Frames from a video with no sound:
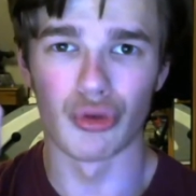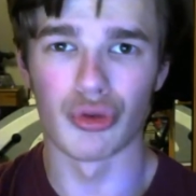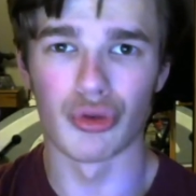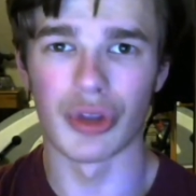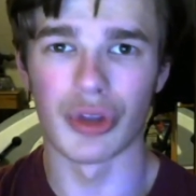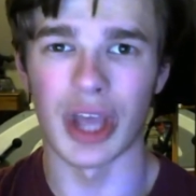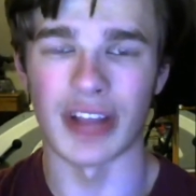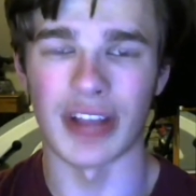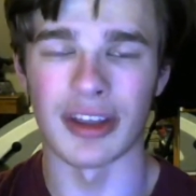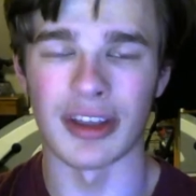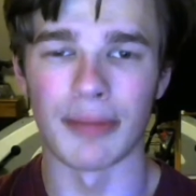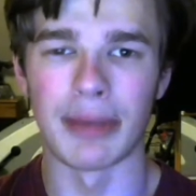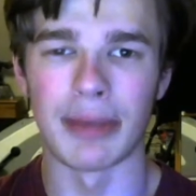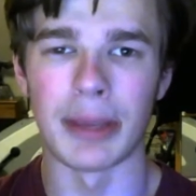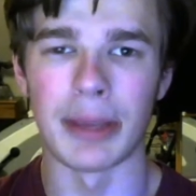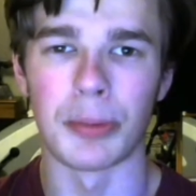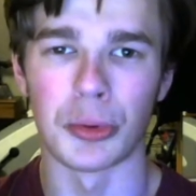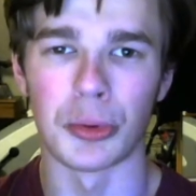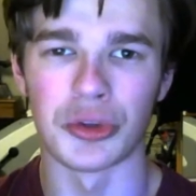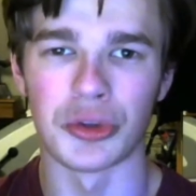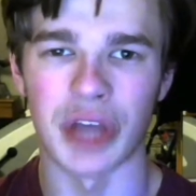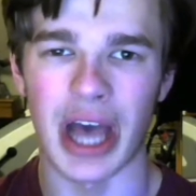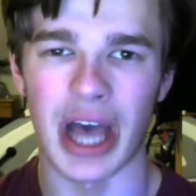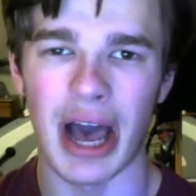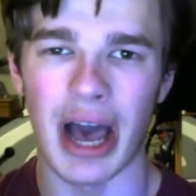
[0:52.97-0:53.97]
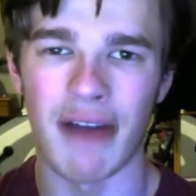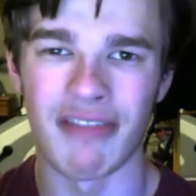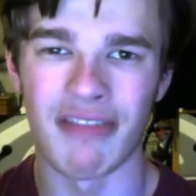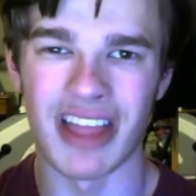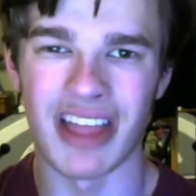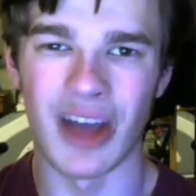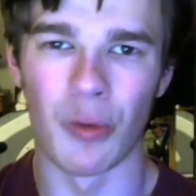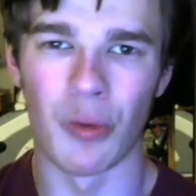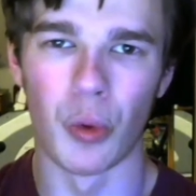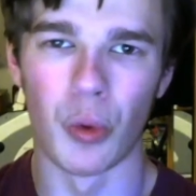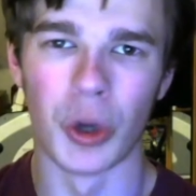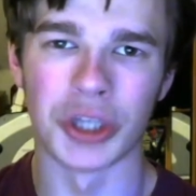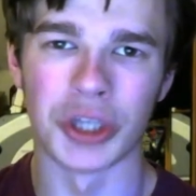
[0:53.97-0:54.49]
getting people to have their
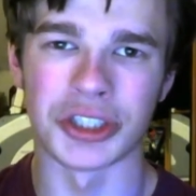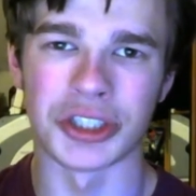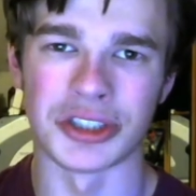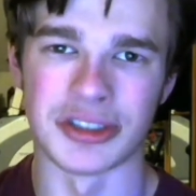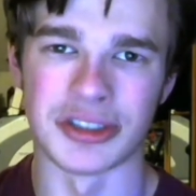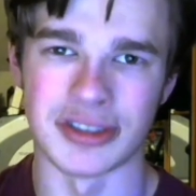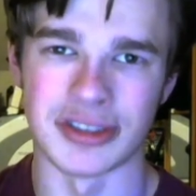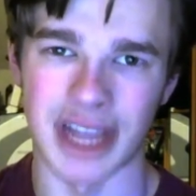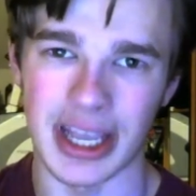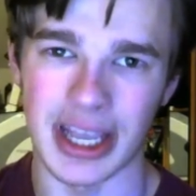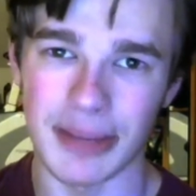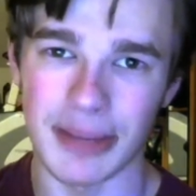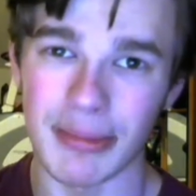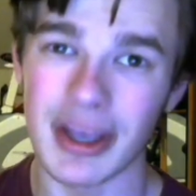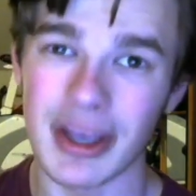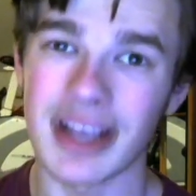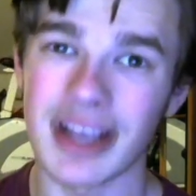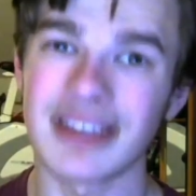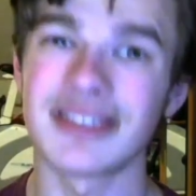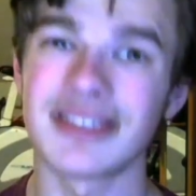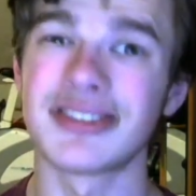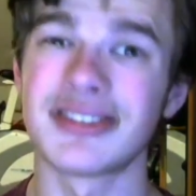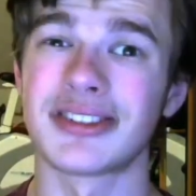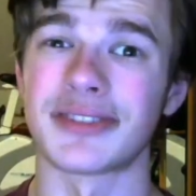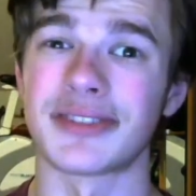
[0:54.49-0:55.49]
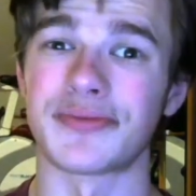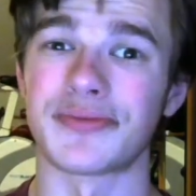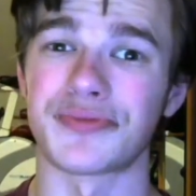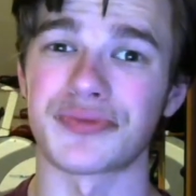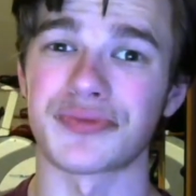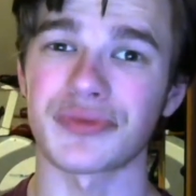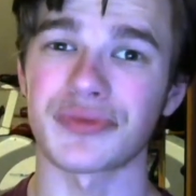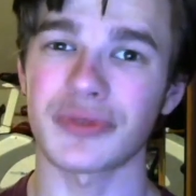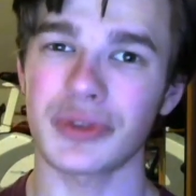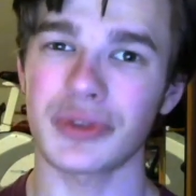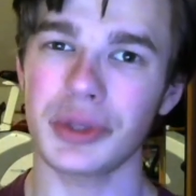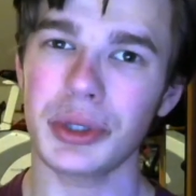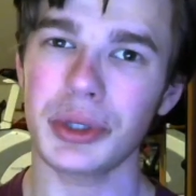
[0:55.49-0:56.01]
worst nightmares.
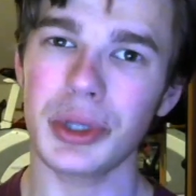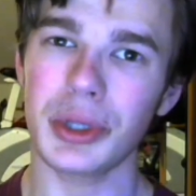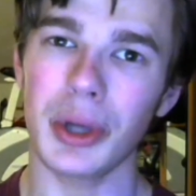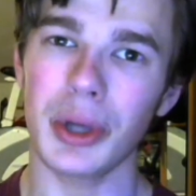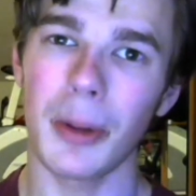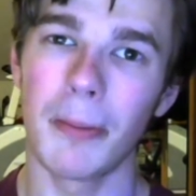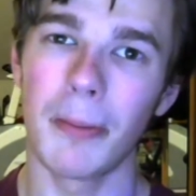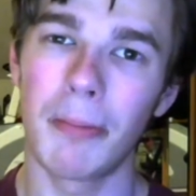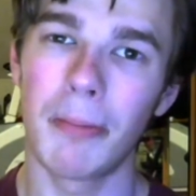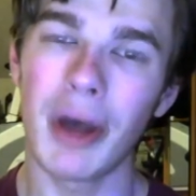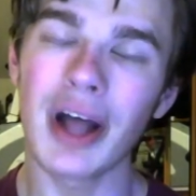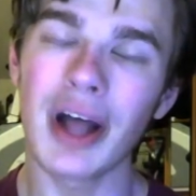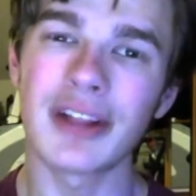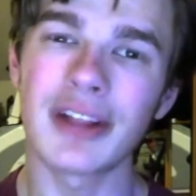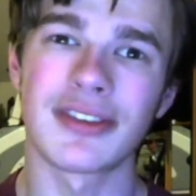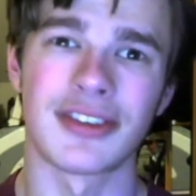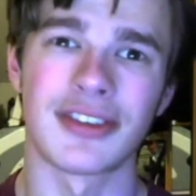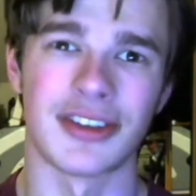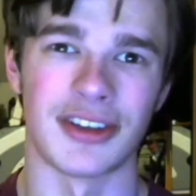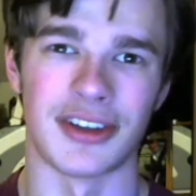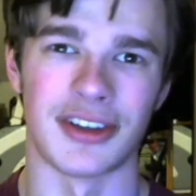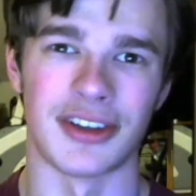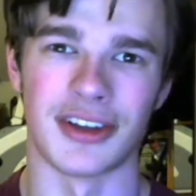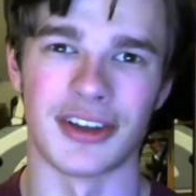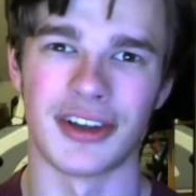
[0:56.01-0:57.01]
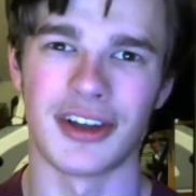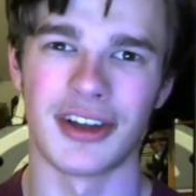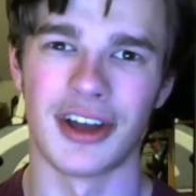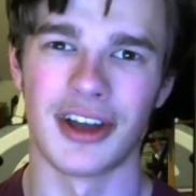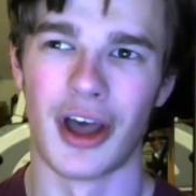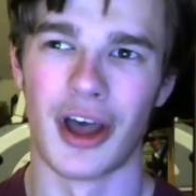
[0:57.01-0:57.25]
But